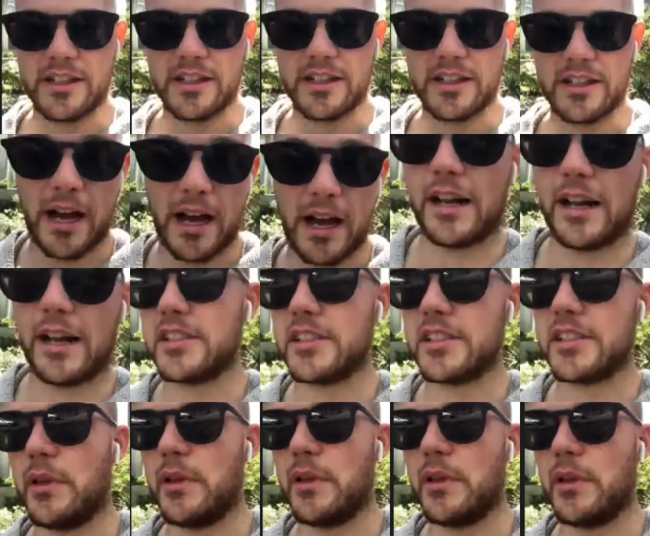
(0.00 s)
Keep in mind, I was $1
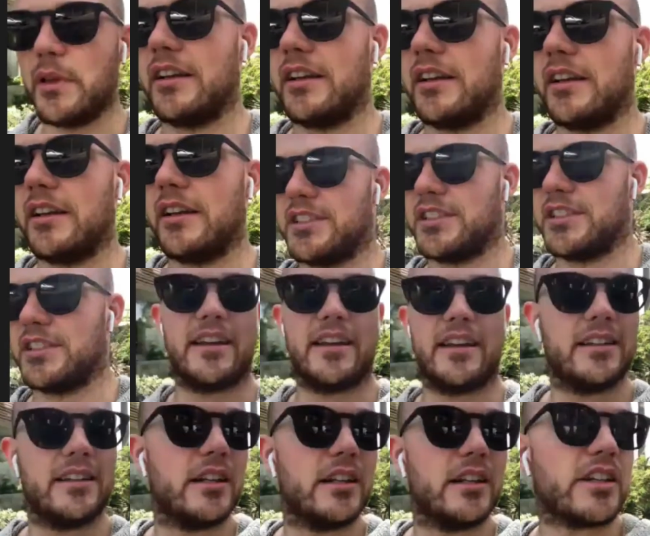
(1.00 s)
million in debt.
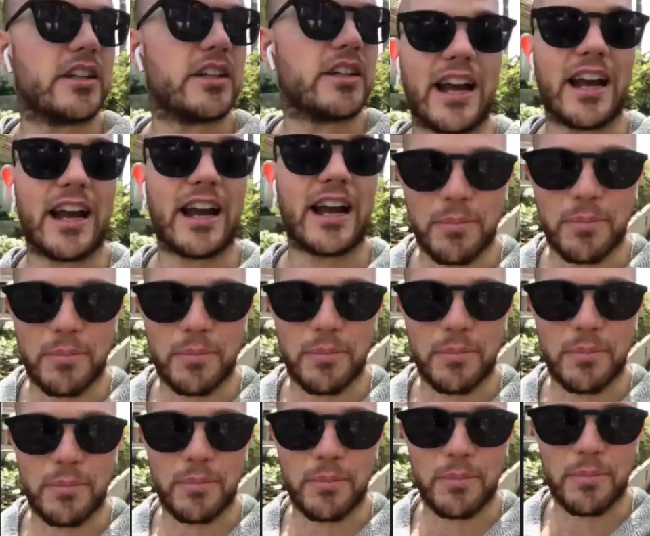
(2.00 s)
So I kind of played
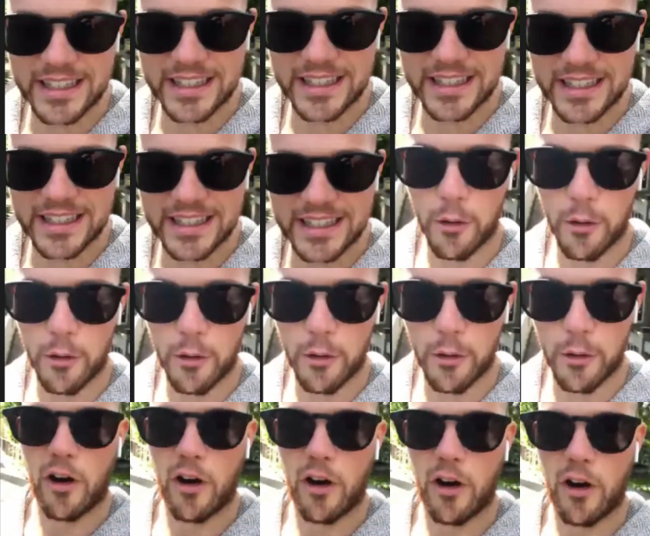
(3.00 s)
this out
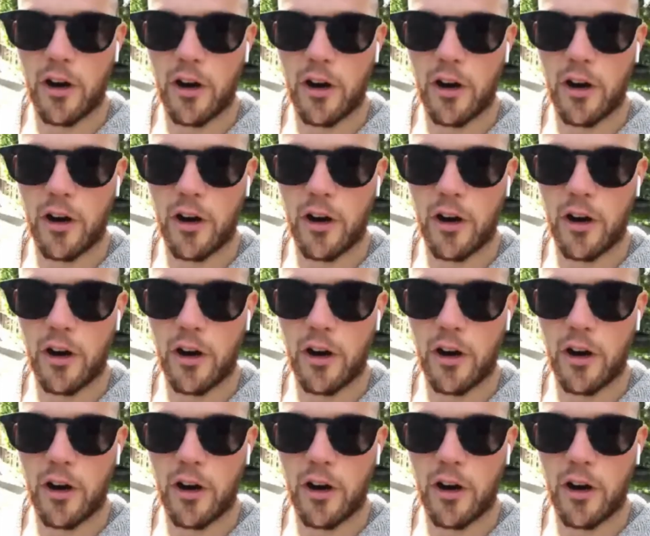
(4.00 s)
already.